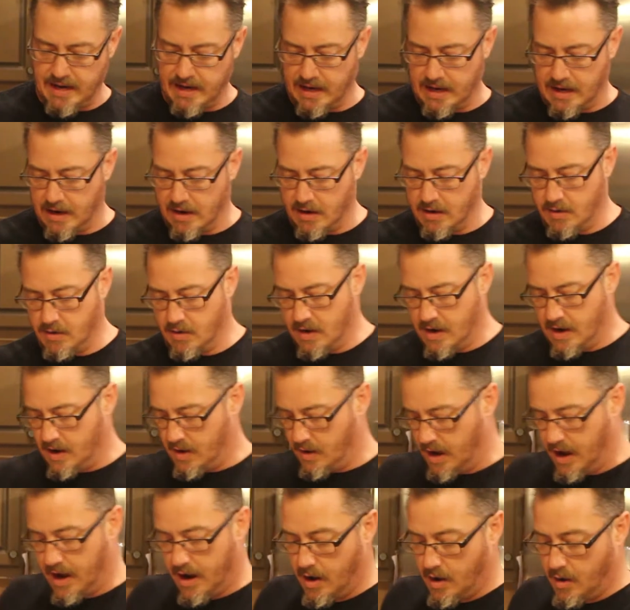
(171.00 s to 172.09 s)
to go.
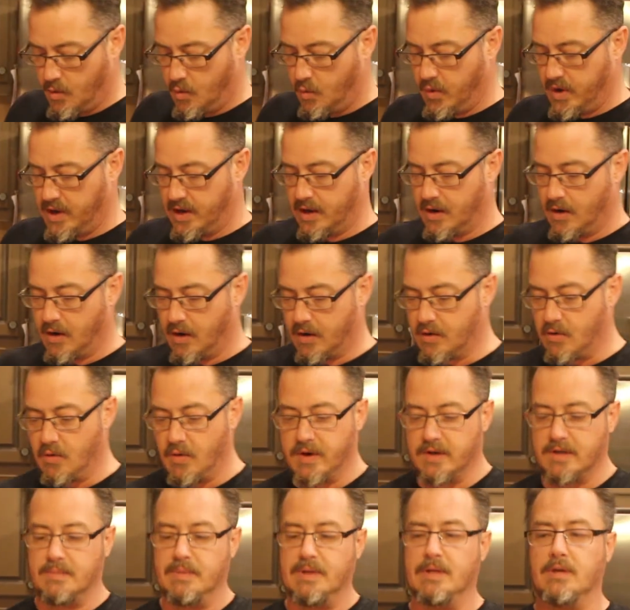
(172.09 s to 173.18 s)
We are going
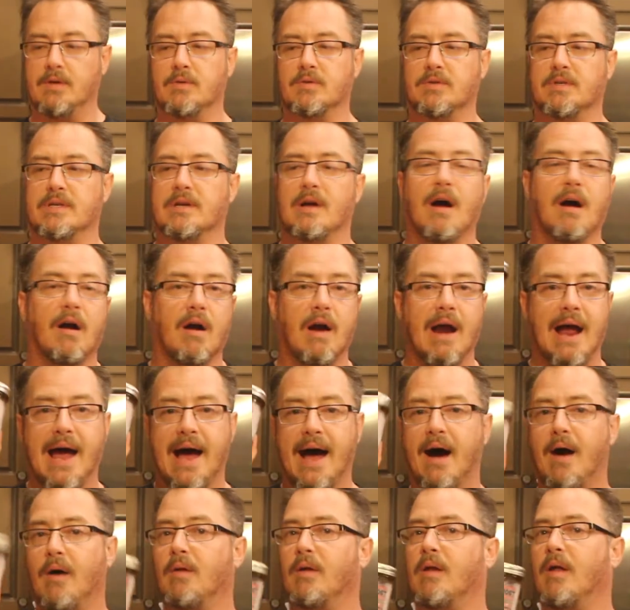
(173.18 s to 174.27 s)
to be using our
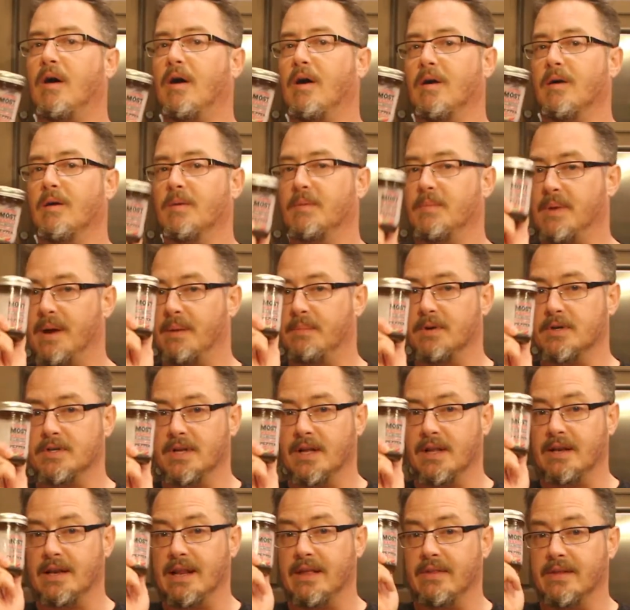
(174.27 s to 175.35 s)
Outlaw pepper jelly.
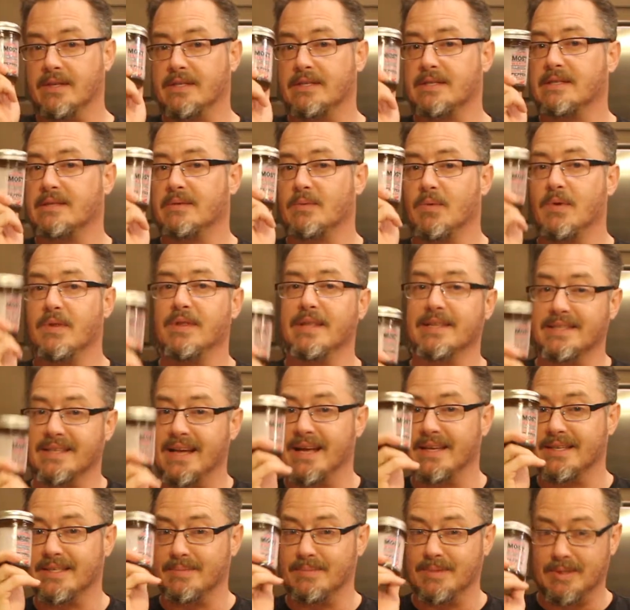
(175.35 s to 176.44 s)
Now this is the one that's
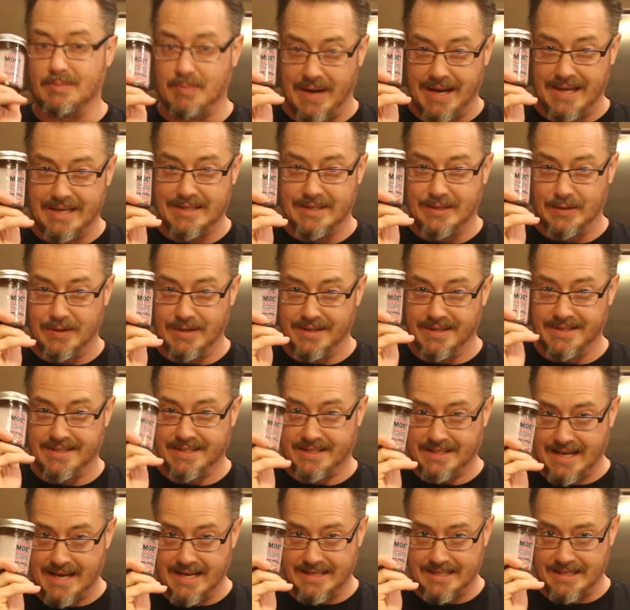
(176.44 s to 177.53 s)
got some spice to it. This has
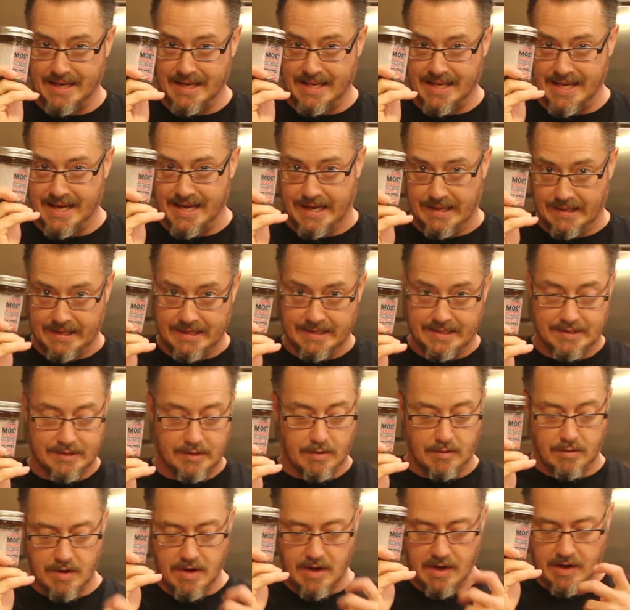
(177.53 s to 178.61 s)
got a kick. So
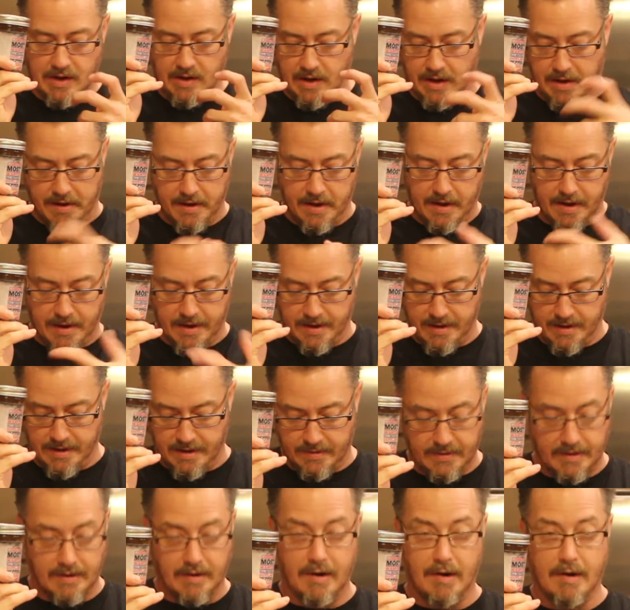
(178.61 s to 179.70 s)
in
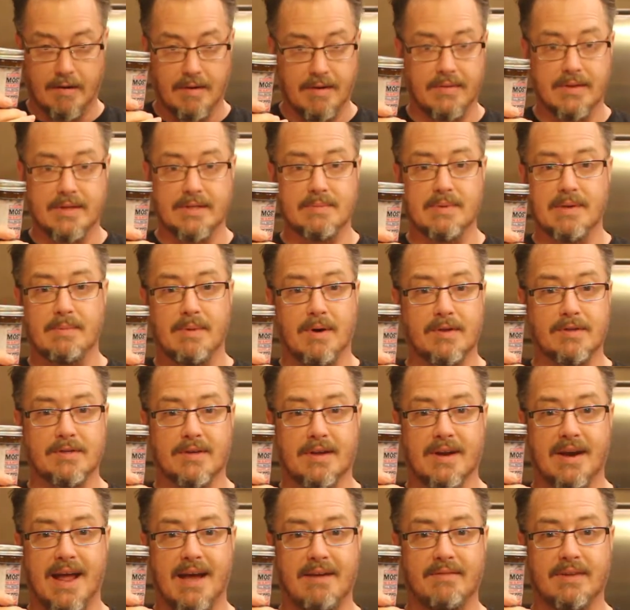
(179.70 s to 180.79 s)
the long run, these meatballs are
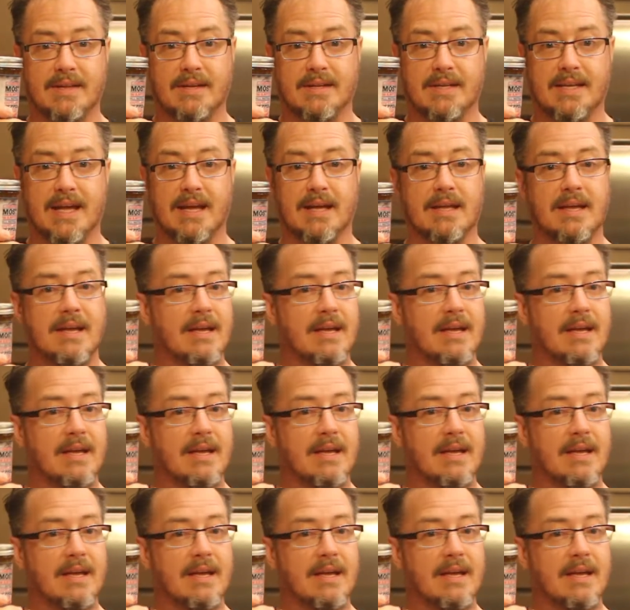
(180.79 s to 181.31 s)
going to have a little kick.